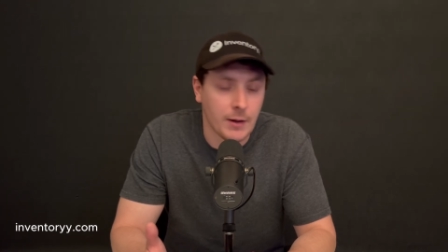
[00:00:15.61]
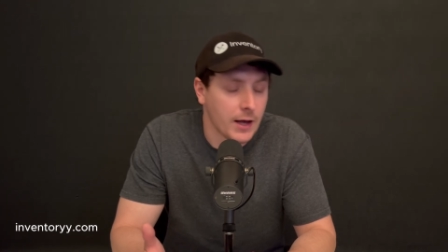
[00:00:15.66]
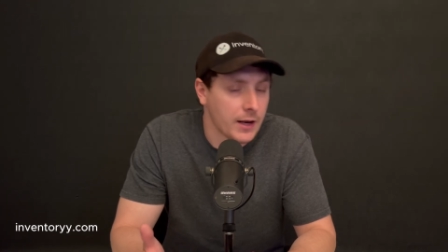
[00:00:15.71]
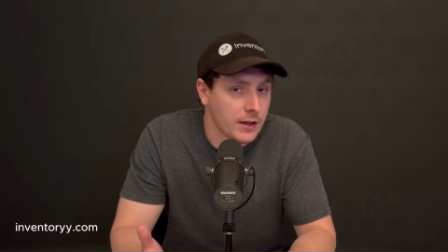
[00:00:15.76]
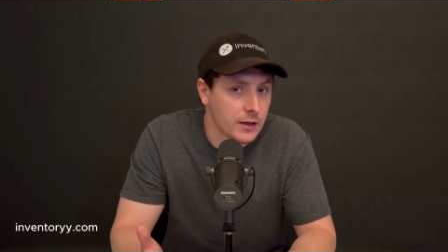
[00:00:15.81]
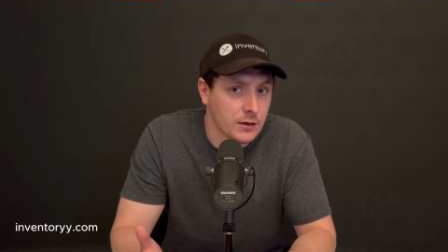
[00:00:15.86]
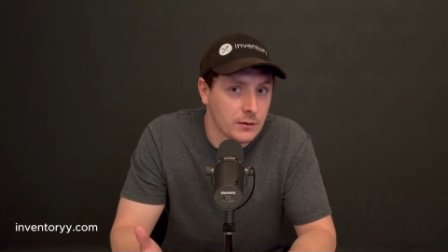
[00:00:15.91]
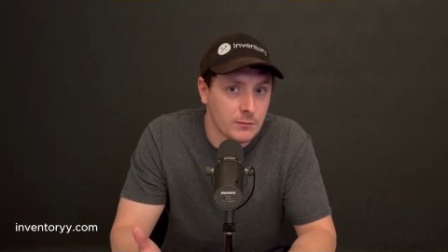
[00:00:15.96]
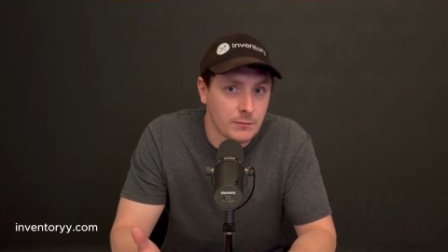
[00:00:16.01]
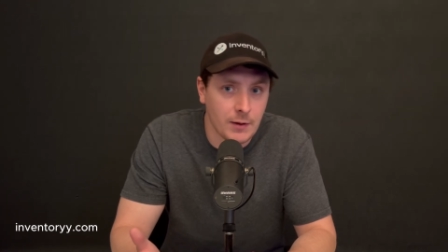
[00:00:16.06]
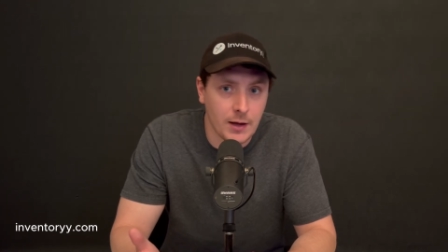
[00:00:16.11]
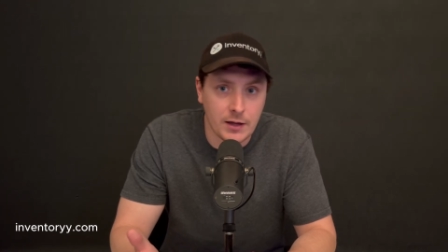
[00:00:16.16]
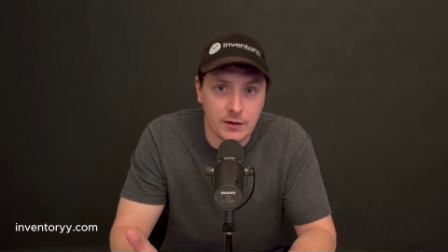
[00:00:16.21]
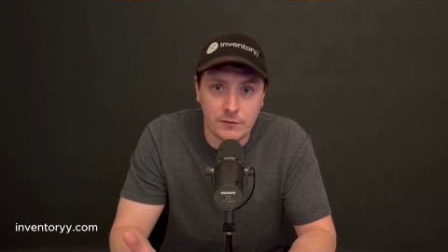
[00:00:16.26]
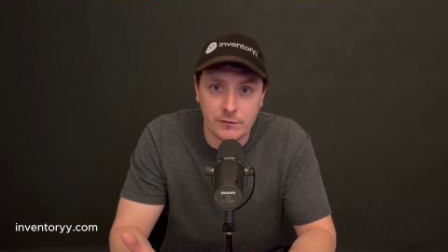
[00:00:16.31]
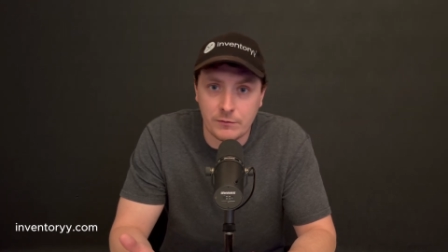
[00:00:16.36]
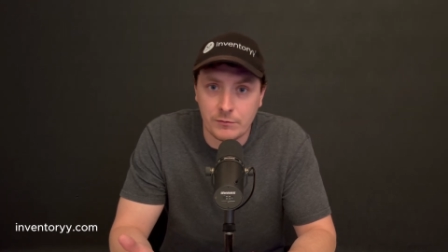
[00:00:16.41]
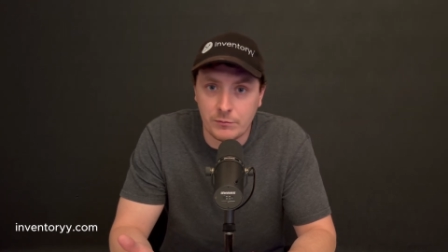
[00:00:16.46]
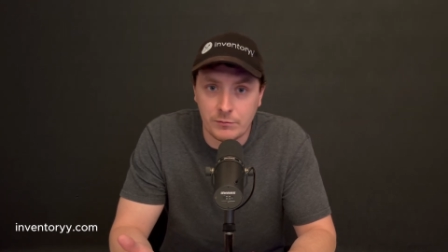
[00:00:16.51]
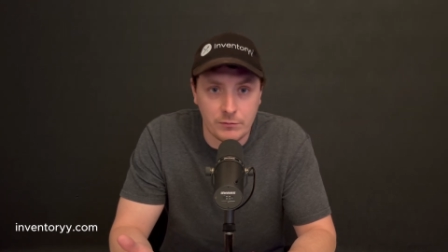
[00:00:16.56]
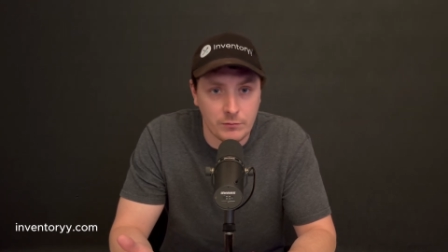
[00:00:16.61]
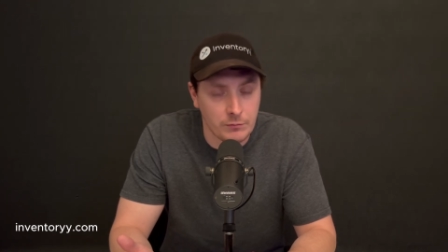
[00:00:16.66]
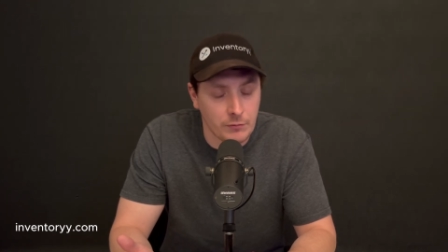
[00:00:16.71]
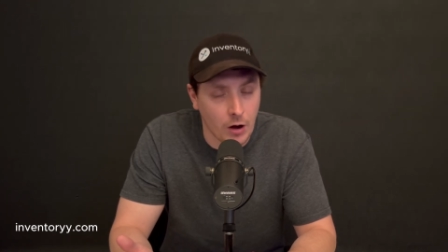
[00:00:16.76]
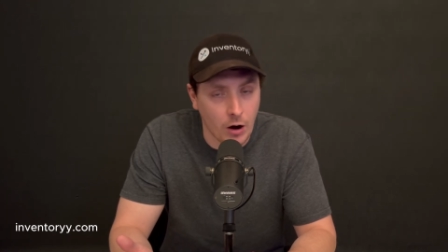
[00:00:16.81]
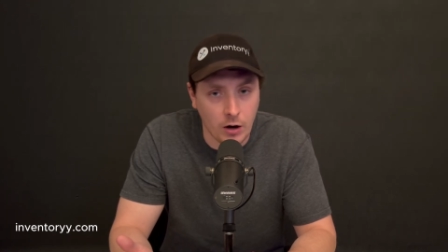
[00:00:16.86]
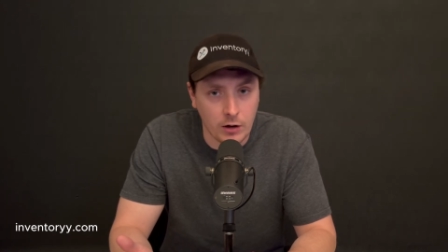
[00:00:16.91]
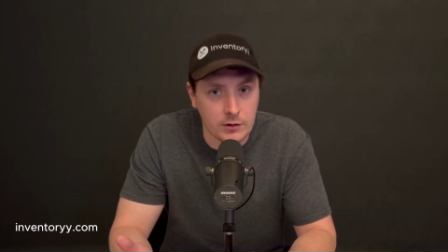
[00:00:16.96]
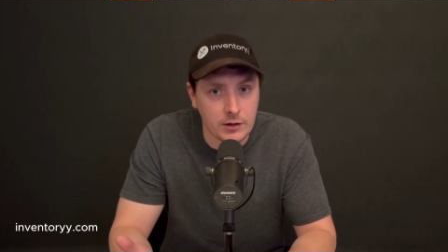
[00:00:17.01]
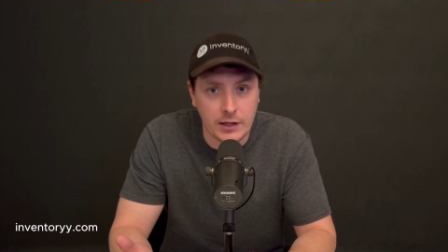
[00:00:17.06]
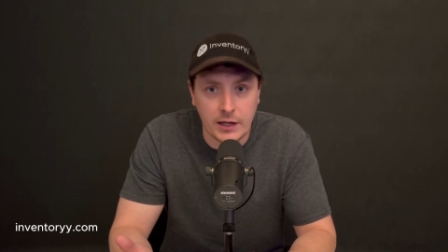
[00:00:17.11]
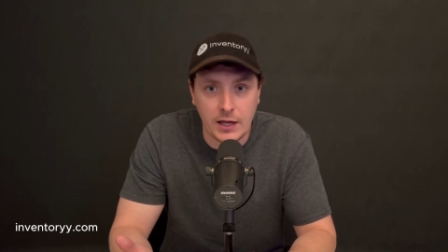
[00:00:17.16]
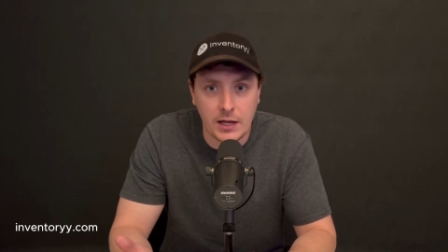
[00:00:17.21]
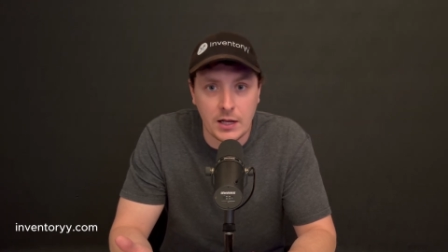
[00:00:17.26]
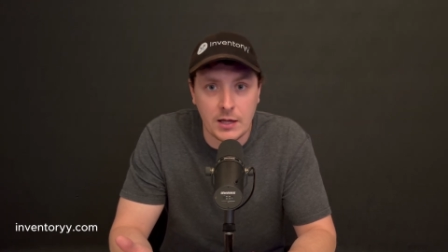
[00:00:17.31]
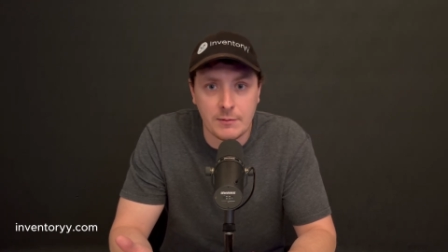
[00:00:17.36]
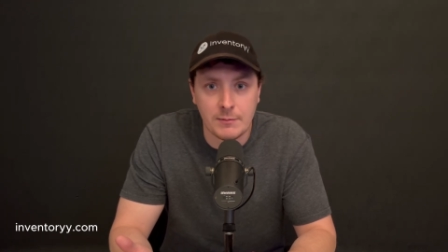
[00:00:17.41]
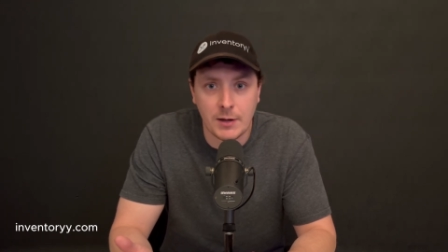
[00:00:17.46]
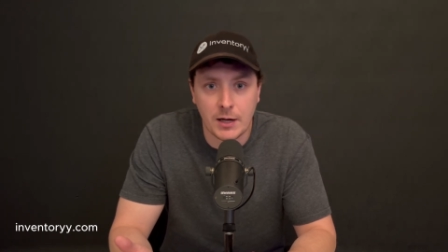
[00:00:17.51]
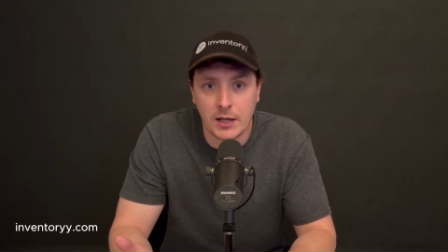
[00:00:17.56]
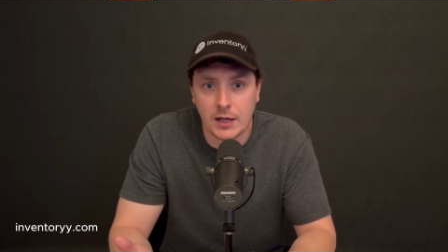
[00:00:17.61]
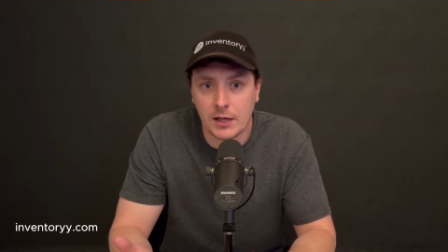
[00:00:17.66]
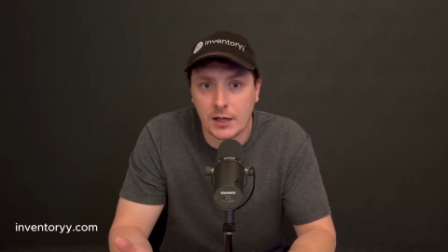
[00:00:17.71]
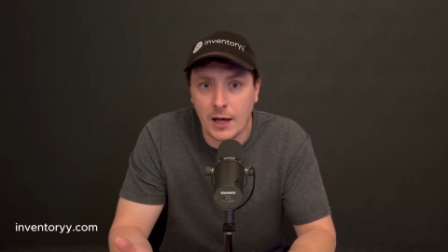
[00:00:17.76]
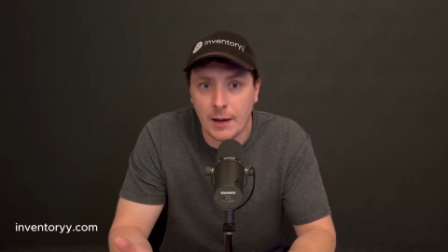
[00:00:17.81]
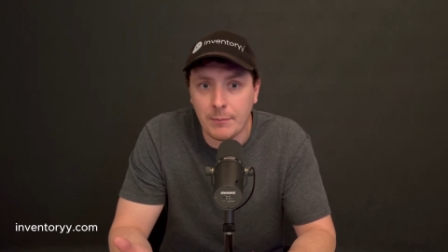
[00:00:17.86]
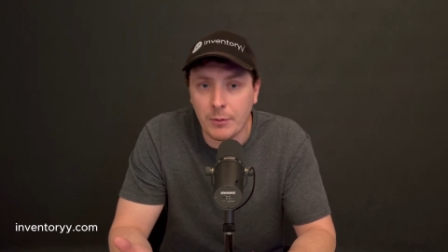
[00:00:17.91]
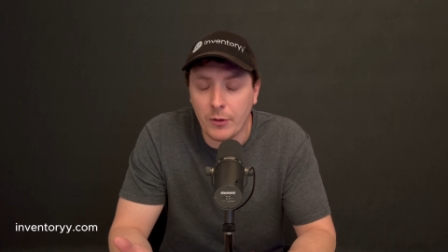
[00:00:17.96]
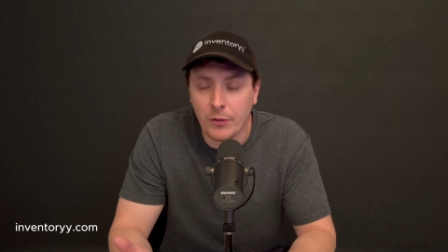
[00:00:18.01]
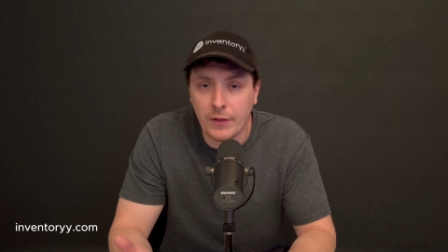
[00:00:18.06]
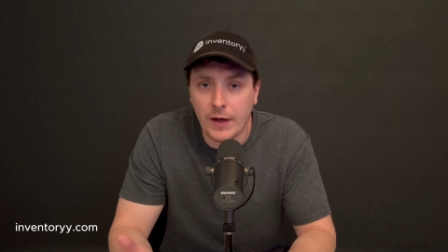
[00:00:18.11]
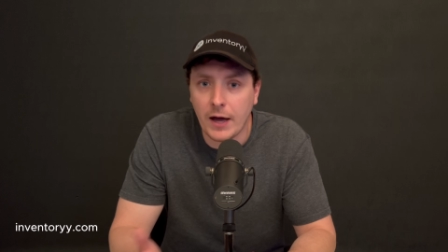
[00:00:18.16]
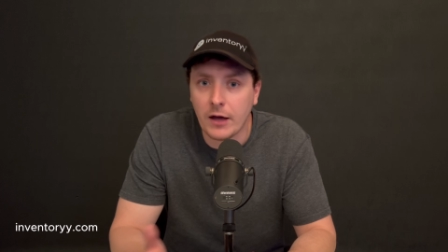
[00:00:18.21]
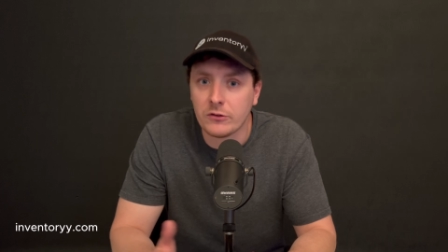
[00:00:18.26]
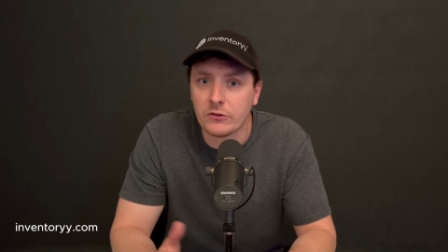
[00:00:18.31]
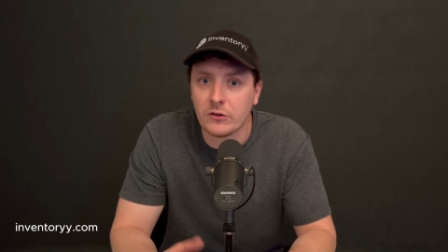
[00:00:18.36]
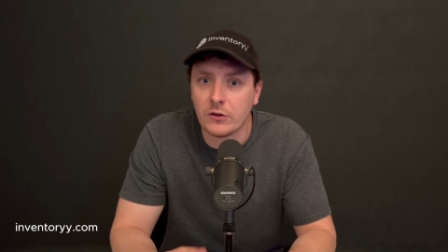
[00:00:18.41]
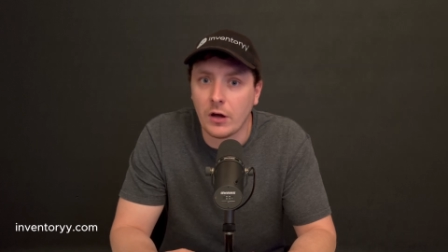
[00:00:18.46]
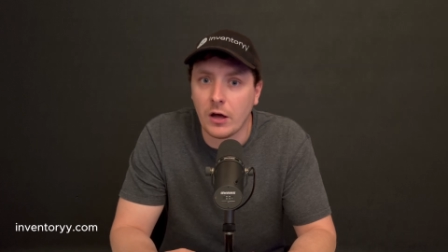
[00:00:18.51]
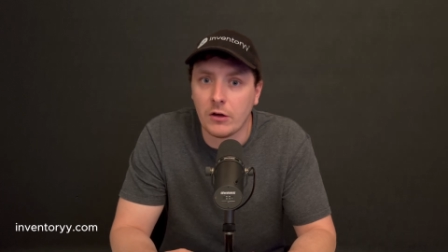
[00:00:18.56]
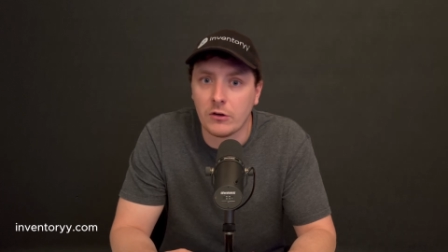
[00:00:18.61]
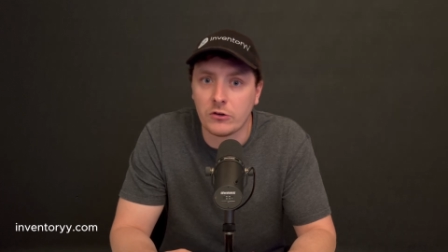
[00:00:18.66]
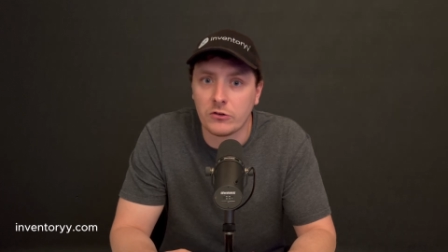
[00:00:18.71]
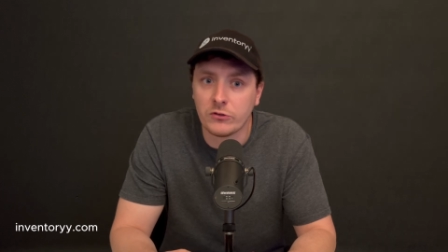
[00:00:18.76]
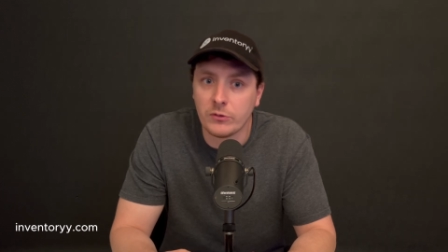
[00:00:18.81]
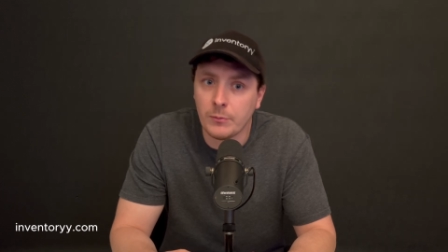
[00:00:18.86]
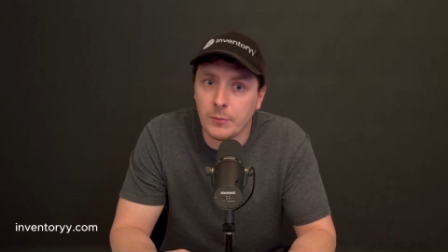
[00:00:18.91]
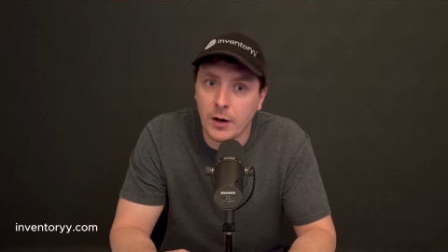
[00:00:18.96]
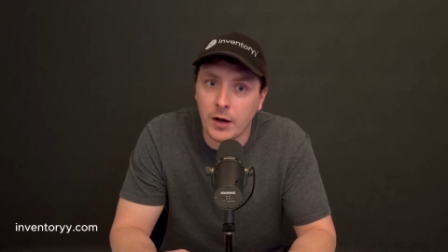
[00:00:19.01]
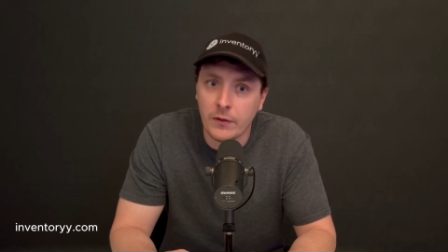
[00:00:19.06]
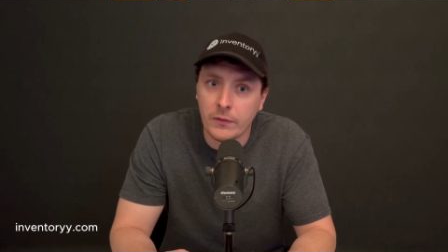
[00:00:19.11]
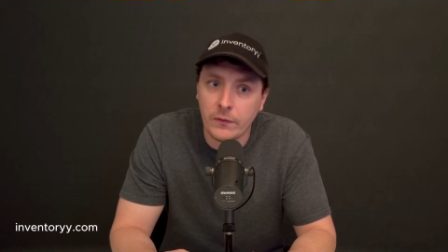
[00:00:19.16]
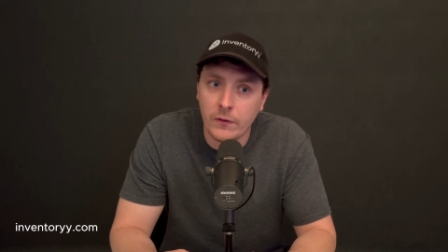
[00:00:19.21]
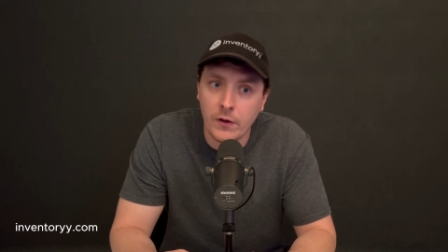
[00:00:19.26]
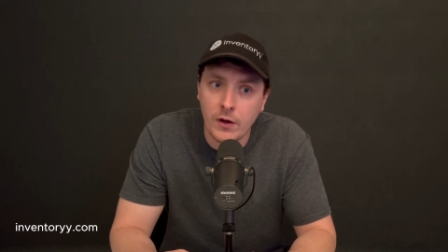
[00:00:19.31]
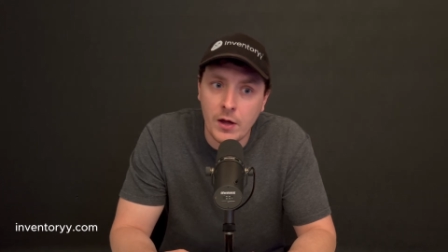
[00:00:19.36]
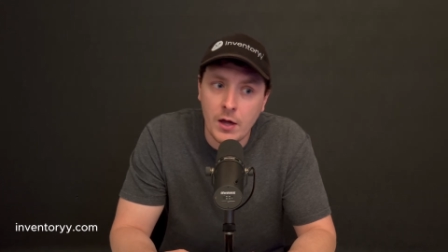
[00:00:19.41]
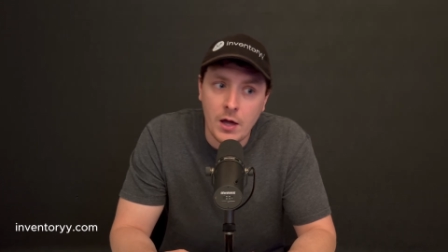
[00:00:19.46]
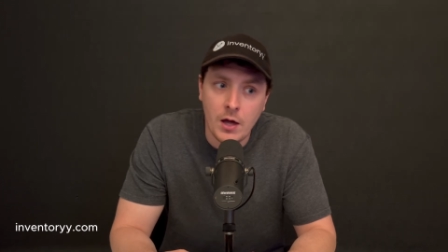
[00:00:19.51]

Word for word: I didn't make hardly any money, a couple thousand dollars a month.